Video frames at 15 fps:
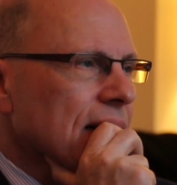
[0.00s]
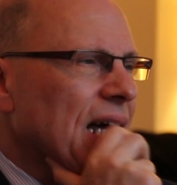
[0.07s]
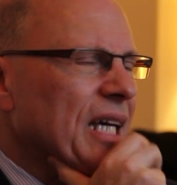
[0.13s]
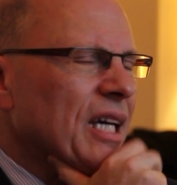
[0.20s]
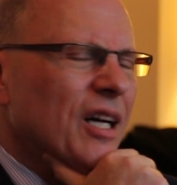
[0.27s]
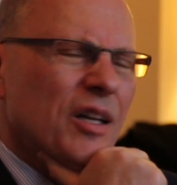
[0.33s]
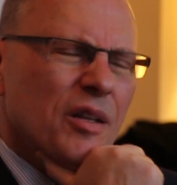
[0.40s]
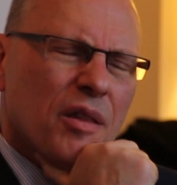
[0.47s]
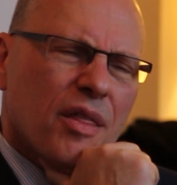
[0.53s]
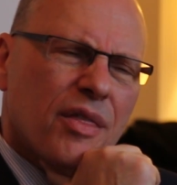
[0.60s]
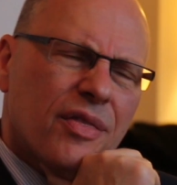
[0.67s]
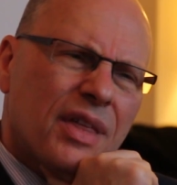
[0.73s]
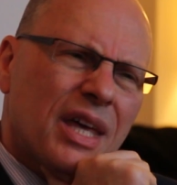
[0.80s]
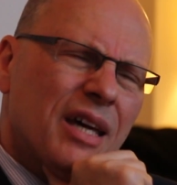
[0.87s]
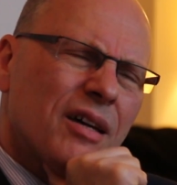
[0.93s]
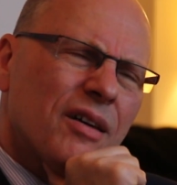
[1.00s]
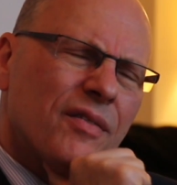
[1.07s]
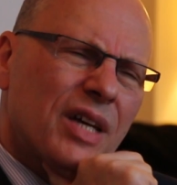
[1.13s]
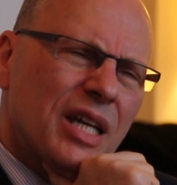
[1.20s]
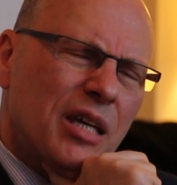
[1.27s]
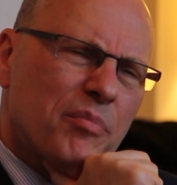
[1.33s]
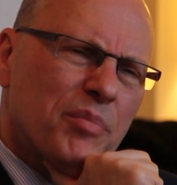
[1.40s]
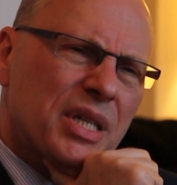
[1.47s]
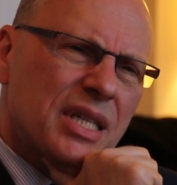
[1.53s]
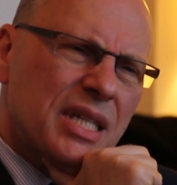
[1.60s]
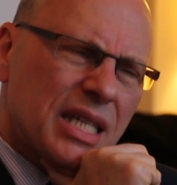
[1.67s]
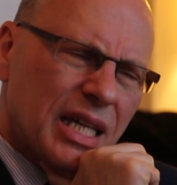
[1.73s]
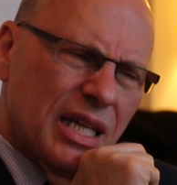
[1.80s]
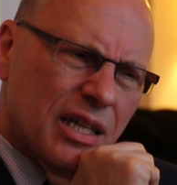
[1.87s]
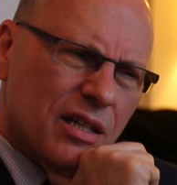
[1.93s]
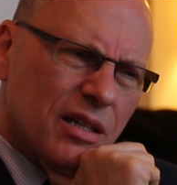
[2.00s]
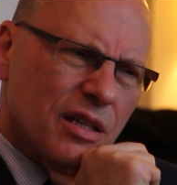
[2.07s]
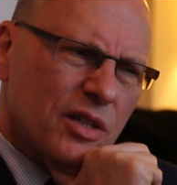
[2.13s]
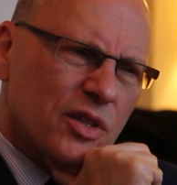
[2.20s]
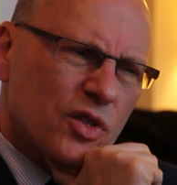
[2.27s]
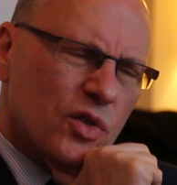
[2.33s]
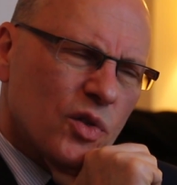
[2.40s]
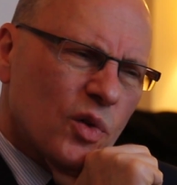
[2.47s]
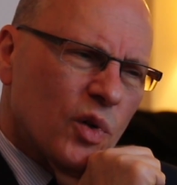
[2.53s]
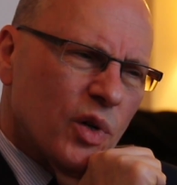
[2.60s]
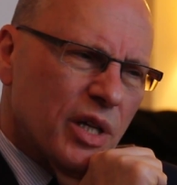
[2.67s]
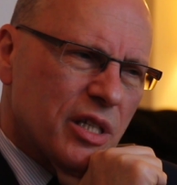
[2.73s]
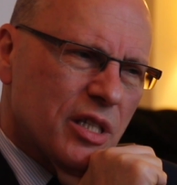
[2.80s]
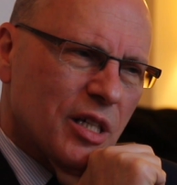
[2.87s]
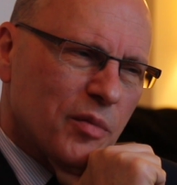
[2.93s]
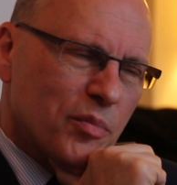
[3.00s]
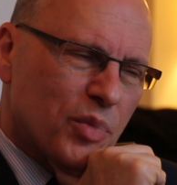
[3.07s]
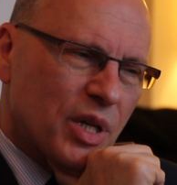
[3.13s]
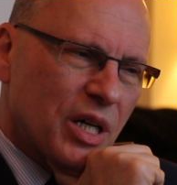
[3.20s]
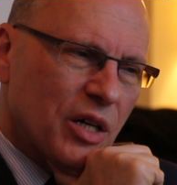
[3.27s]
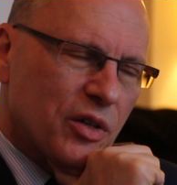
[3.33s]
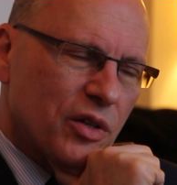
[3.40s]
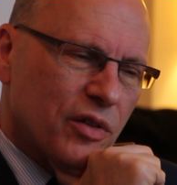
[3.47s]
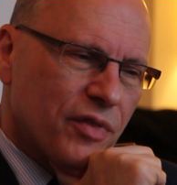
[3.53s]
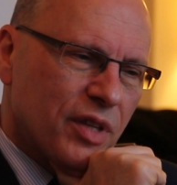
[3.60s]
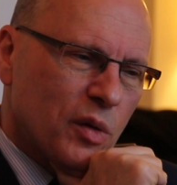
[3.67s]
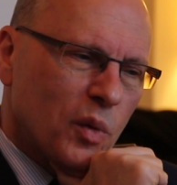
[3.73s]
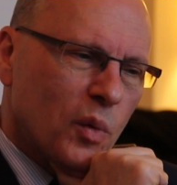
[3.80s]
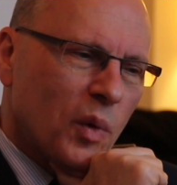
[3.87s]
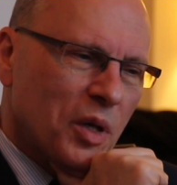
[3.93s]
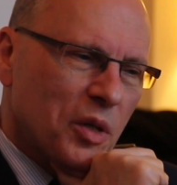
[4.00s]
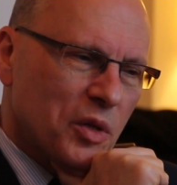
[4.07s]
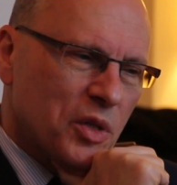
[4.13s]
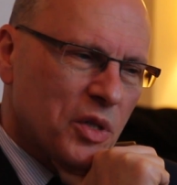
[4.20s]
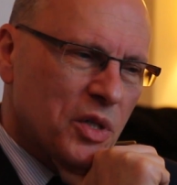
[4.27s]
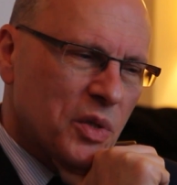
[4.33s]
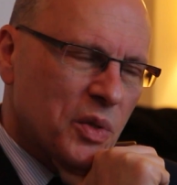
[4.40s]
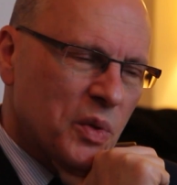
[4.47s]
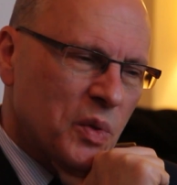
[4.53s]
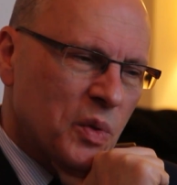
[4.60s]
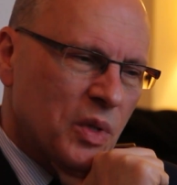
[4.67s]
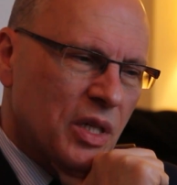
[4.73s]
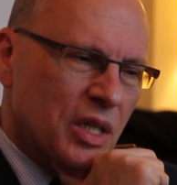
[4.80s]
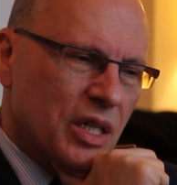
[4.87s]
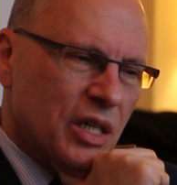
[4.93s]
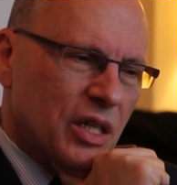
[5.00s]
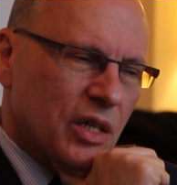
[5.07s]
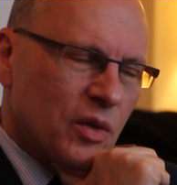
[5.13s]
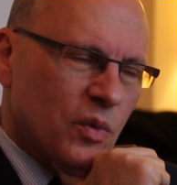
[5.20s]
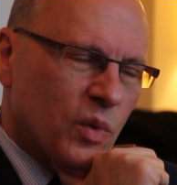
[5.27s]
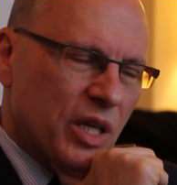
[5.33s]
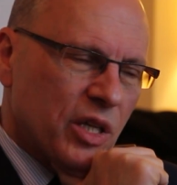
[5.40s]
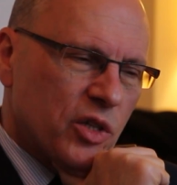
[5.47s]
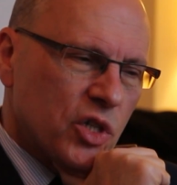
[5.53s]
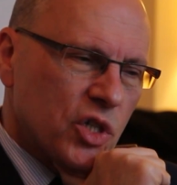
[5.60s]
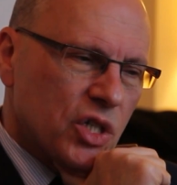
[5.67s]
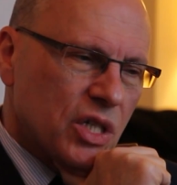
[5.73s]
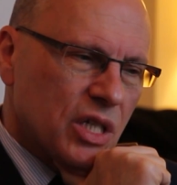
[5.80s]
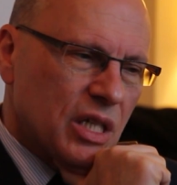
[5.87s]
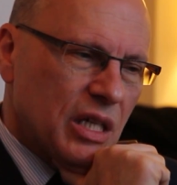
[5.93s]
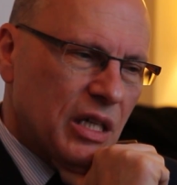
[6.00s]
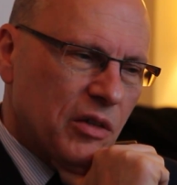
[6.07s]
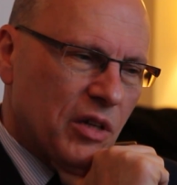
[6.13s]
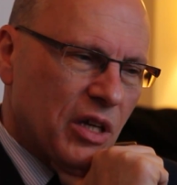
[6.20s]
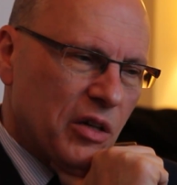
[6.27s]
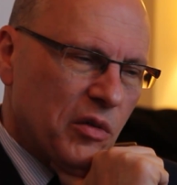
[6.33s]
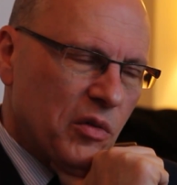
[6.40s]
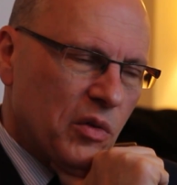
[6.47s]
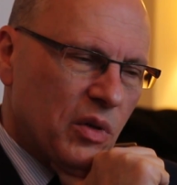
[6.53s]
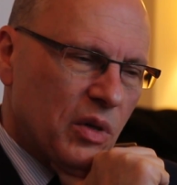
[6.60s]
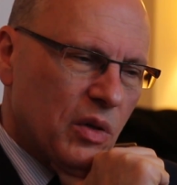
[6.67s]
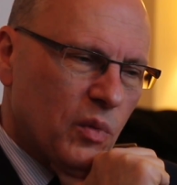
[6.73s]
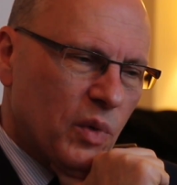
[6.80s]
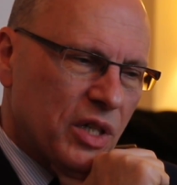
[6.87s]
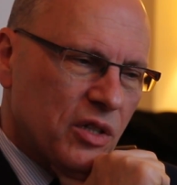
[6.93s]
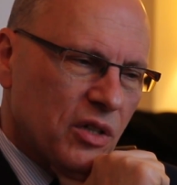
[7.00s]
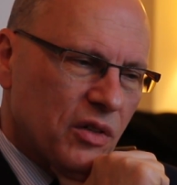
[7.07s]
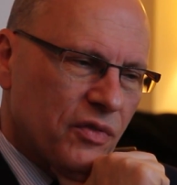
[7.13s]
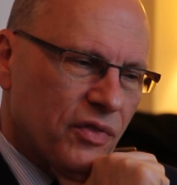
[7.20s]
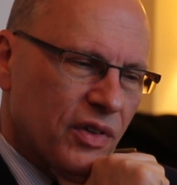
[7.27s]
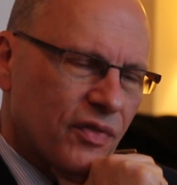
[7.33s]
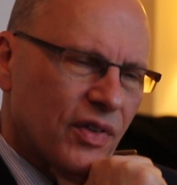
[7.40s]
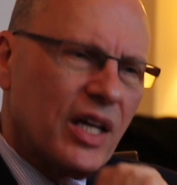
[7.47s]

I can't think of any particular stories I'm proud of. There were one or two which, went on for a